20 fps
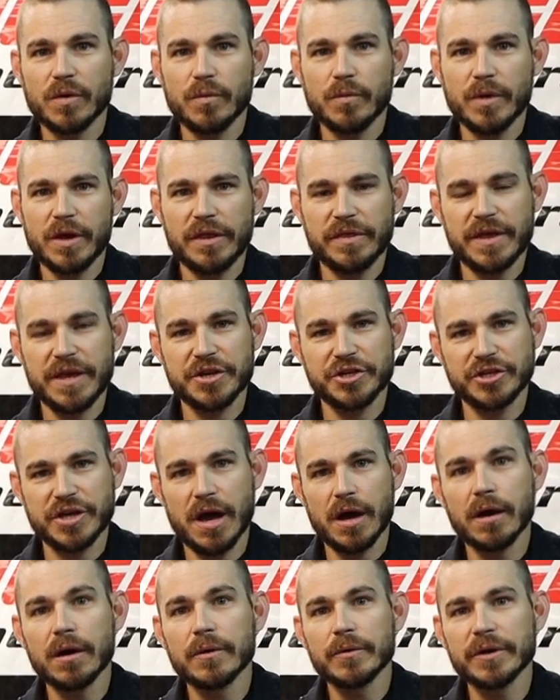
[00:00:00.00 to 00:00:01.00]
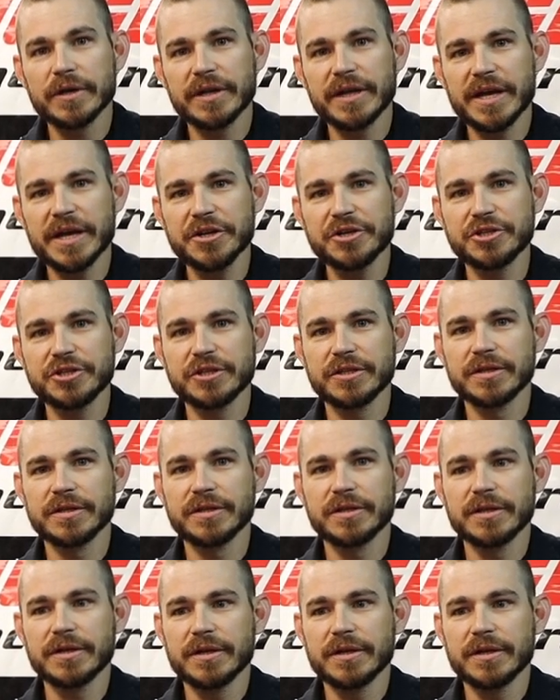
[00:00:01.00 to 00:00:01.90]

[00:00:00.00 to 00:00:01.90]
with a shallower dish.